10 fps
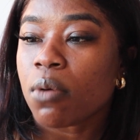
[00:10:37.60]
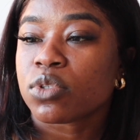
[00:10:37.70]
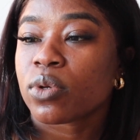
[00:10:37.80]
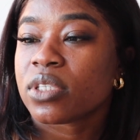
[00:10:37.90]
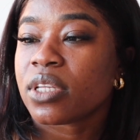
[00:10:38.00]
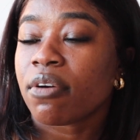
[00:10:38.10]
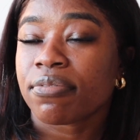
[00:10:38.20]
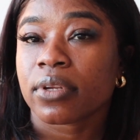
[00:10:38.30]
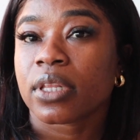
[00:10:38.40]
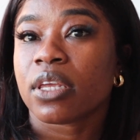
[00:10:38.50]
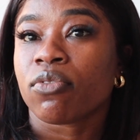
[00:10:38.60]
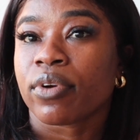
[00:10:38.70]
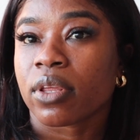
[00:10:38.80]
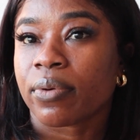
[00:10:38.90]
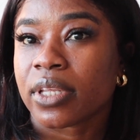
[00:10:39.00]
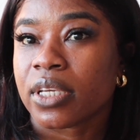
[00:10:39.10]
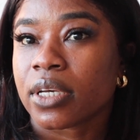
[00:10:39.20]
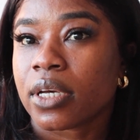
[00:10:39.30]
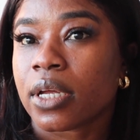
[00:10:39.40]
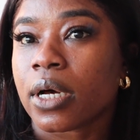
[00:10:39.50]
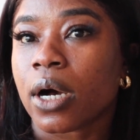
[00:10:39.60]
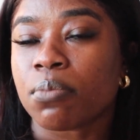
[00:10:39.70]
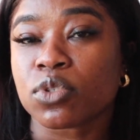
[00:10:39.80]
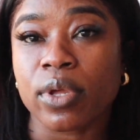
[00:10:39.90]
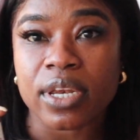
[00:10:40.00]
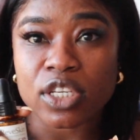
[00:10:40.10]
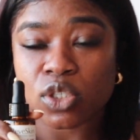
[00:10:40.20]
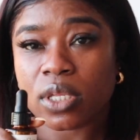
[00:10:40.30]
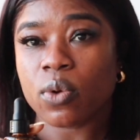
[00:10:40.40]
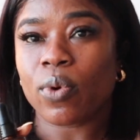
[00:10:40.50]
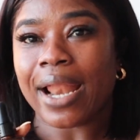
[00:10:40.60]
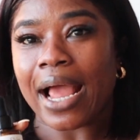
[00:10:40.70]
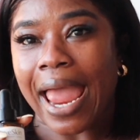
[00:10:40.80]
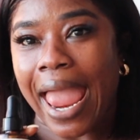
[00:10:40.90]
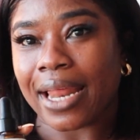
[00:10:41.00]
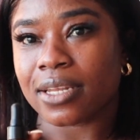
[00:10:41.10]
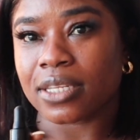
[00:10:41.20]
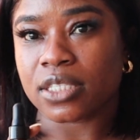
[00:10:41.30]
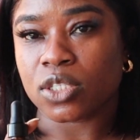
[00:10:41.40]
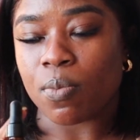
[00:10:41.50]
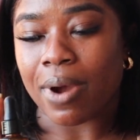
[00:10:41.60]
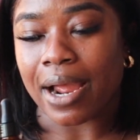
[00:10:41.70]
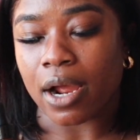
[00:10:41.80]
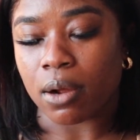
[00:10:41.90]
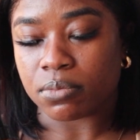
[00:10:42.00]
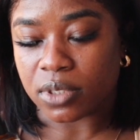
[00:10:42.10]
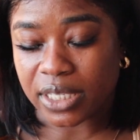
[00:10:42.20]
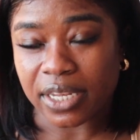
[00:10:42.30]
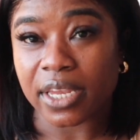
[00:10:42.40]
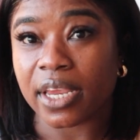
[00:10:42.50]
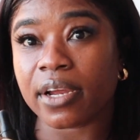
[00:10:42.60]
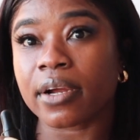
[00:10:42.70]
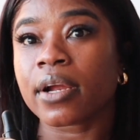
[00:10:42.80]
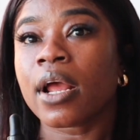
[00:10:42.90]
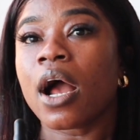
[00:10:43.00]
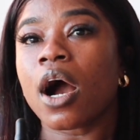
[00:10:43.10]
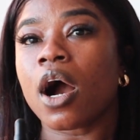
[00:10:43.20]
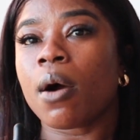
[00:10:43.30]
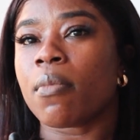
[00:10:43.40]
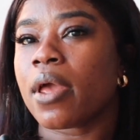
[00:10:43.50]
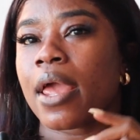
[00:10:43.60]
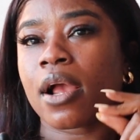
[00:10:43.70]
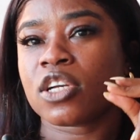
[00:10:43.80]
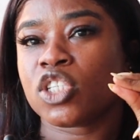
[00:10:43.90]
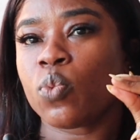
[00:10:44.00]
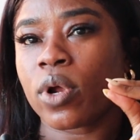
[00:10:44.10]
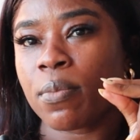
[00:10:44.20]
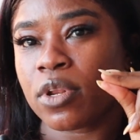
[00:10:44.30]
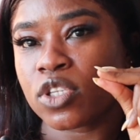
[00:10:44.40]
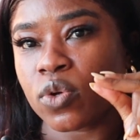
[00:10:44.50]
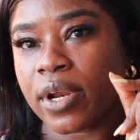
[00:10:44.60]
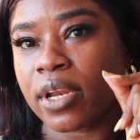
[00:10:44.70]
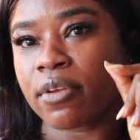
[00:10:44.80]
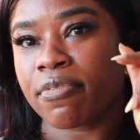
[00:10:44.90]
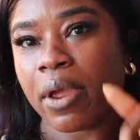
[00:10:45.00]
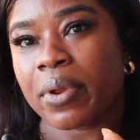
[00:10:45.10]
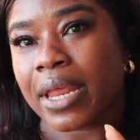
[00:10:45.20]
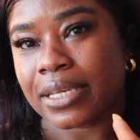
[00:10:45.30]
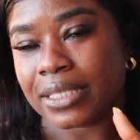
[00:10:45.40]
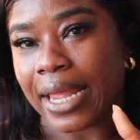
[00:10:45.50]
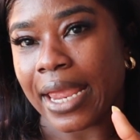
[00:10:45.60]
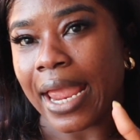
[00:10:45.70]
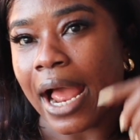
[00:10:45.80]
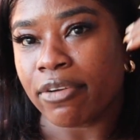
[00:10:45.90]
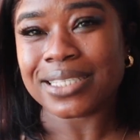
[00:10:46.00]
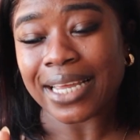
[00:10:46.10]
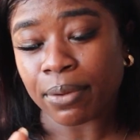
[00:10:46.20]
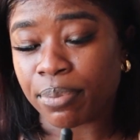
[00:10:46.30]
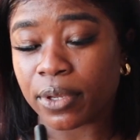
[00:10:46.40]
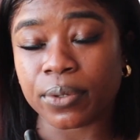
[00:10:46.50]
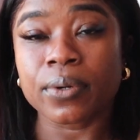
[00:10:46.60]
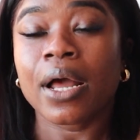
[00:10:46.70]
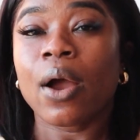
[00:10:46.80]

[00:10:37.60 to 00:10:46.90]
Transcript: So it's definitely really good. So initially when I added this to my skincare, because she wanted me to start it the very next day after my second peel,